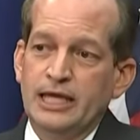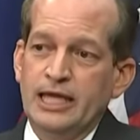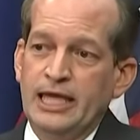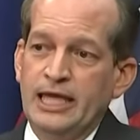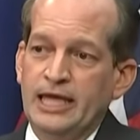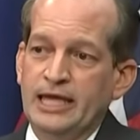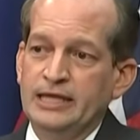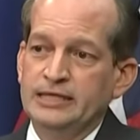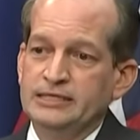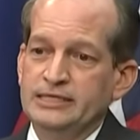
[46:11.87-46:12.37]

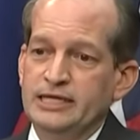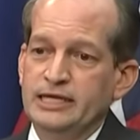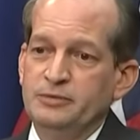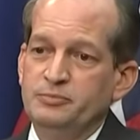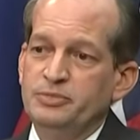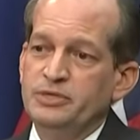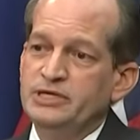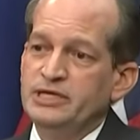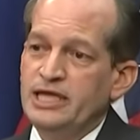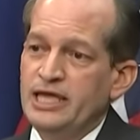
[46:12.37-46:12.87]
and
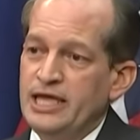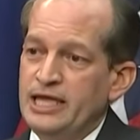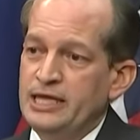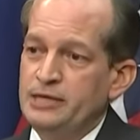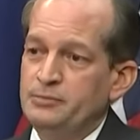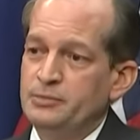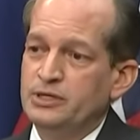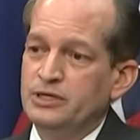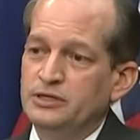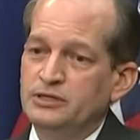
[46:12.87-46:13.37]
it
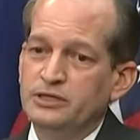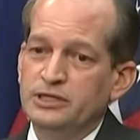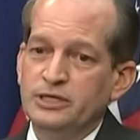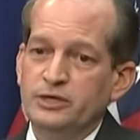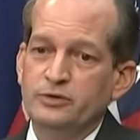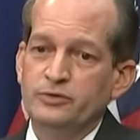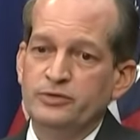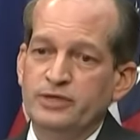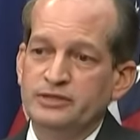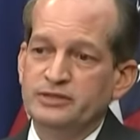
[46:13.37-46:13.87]
became
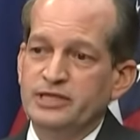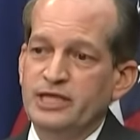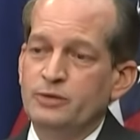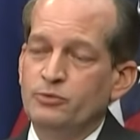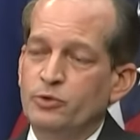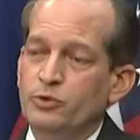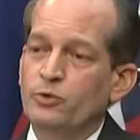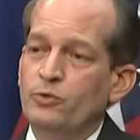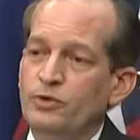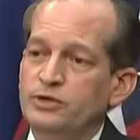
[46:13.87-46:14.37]
clear that they
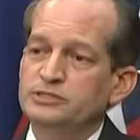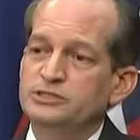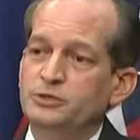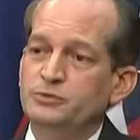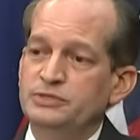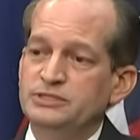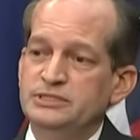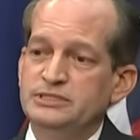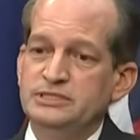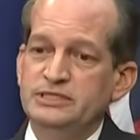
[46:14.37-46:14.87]
were going to
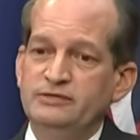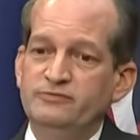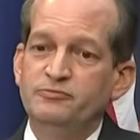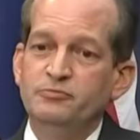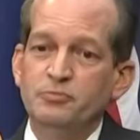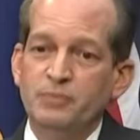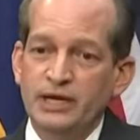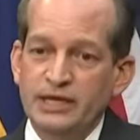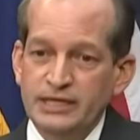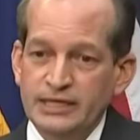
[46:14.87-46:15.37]
receive
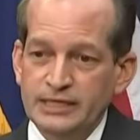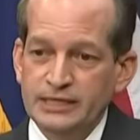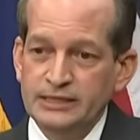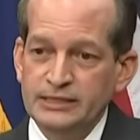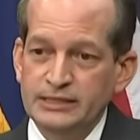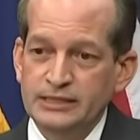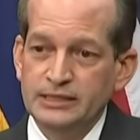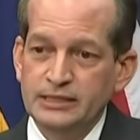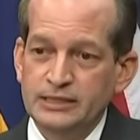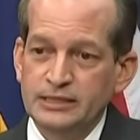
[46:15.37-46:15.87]
money
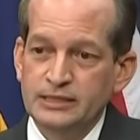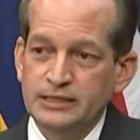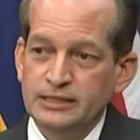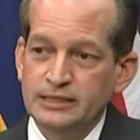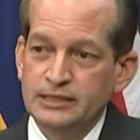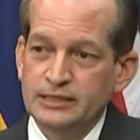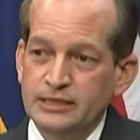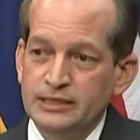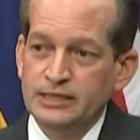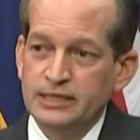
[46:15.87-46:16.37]

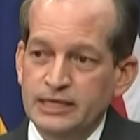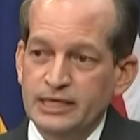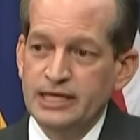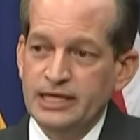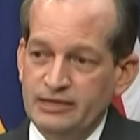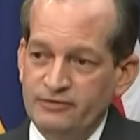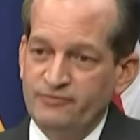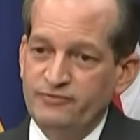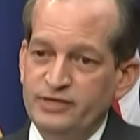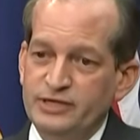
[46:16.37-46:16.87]

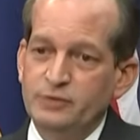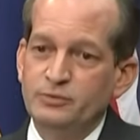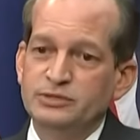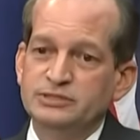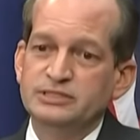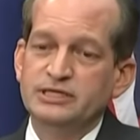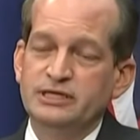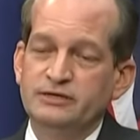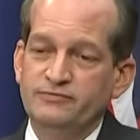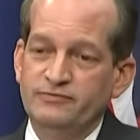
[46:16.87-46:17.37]
if he
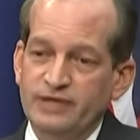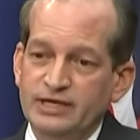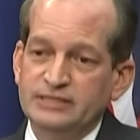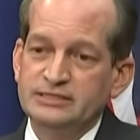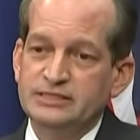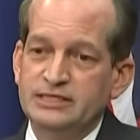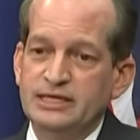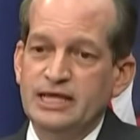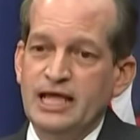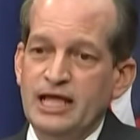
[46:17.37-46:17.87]
was
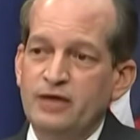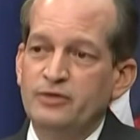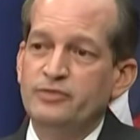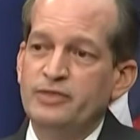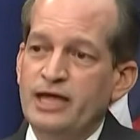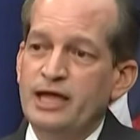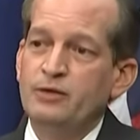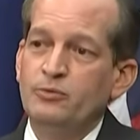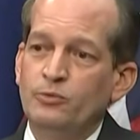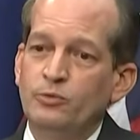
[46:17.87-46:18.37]
convicted, how
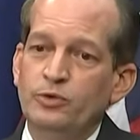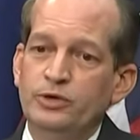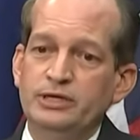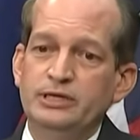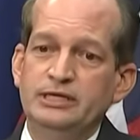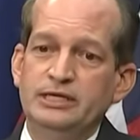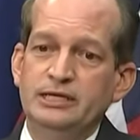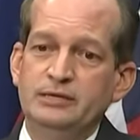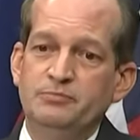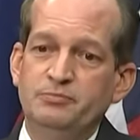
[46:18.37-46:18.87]
that would
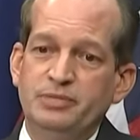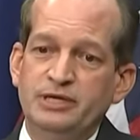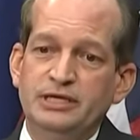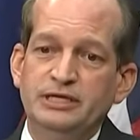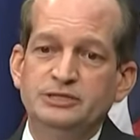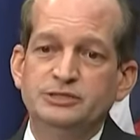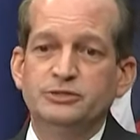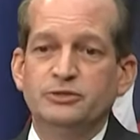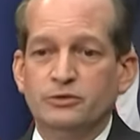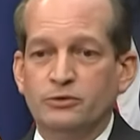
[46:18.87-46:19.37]

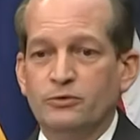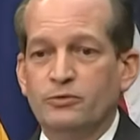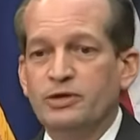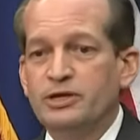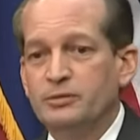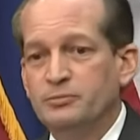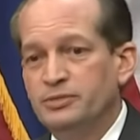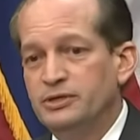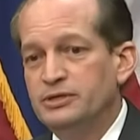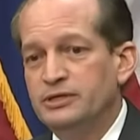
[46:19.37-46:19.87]
impeach their
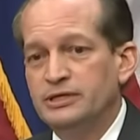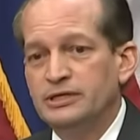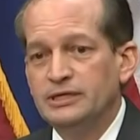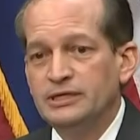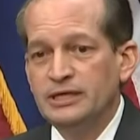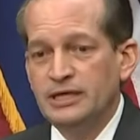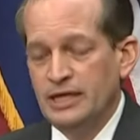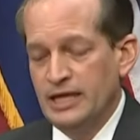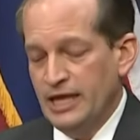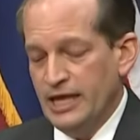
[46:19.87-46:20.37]
credibility.
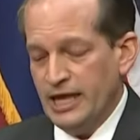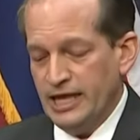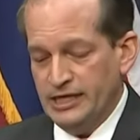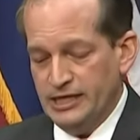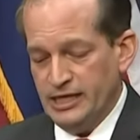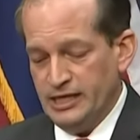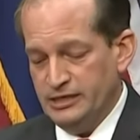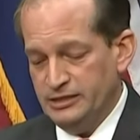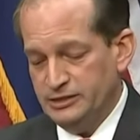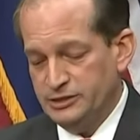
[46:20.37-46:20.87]

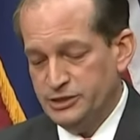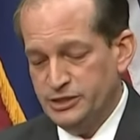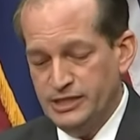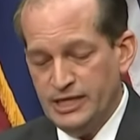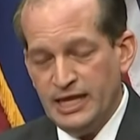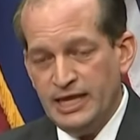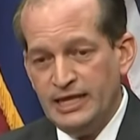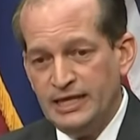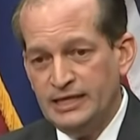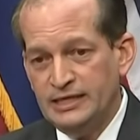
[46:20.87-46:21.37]
And
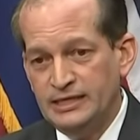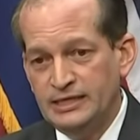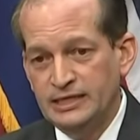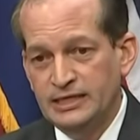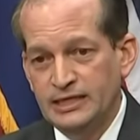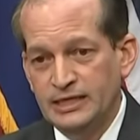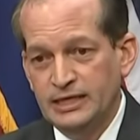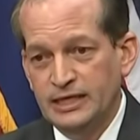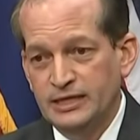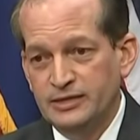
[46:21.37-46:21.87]
today,
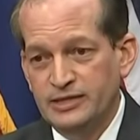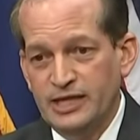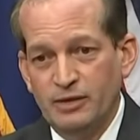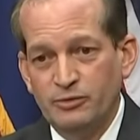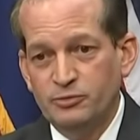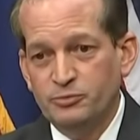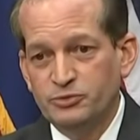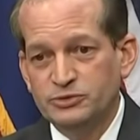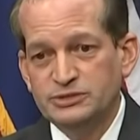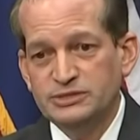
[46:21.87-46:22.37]
that
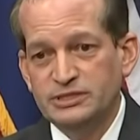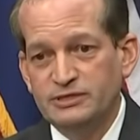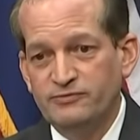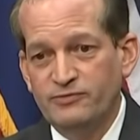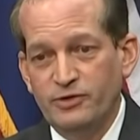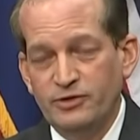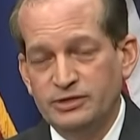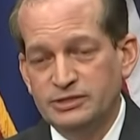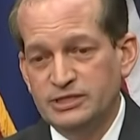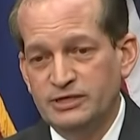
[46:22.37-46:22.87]
would proceed
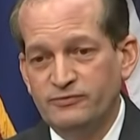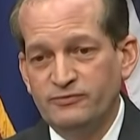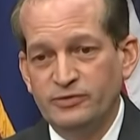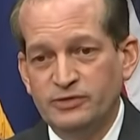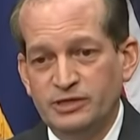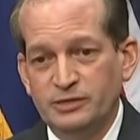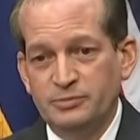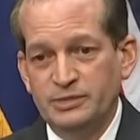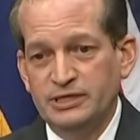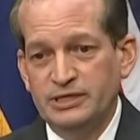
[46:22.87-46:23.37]
very
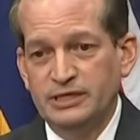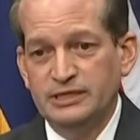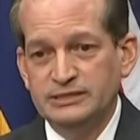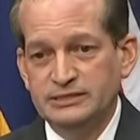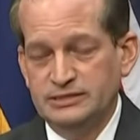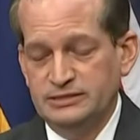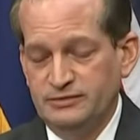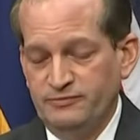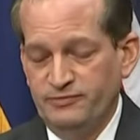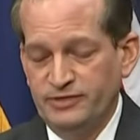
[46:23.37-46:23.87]
differently
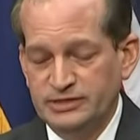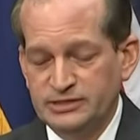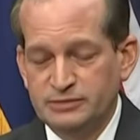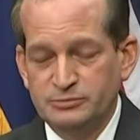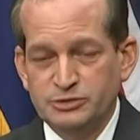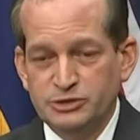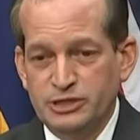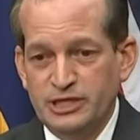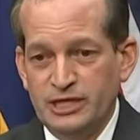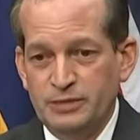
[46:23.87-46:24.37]
because victim
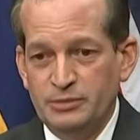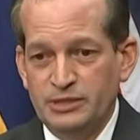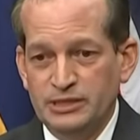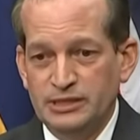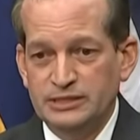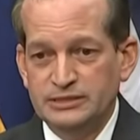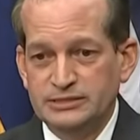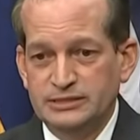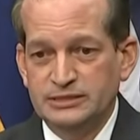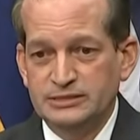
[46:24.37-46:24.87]
shaming
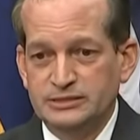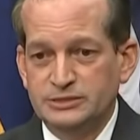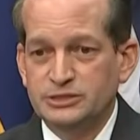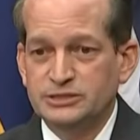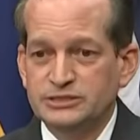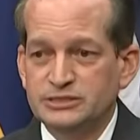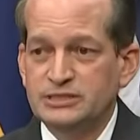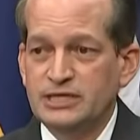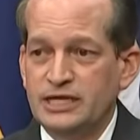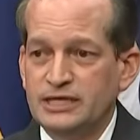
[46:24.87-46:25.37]
is
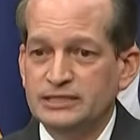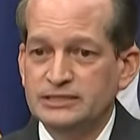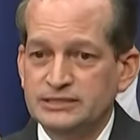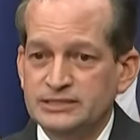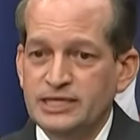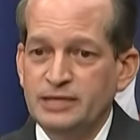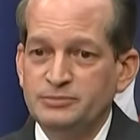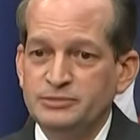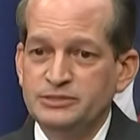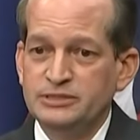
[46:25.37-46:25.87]
just not
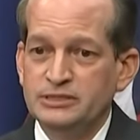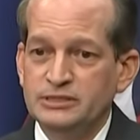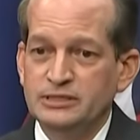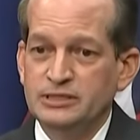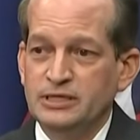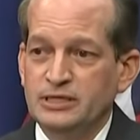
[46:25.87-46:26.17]
accepted.